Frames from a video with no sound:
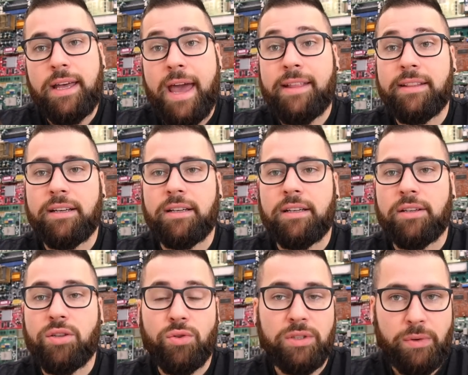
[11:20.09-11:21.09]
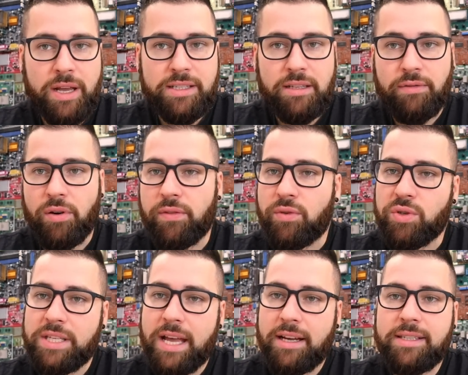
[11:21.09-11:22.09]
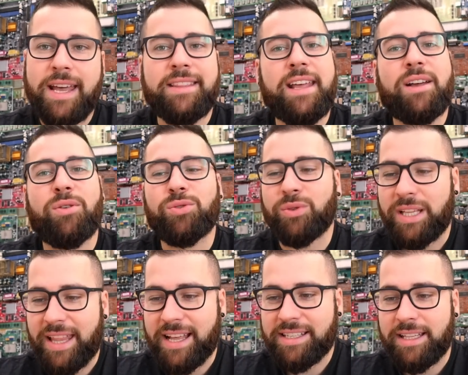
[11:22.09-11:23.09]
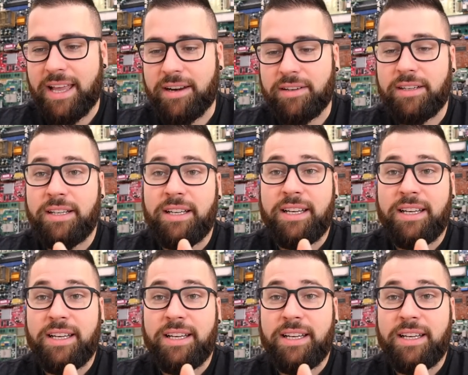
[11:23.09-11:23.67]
and uh, cure the resin for a few seconds and then go to the next layer.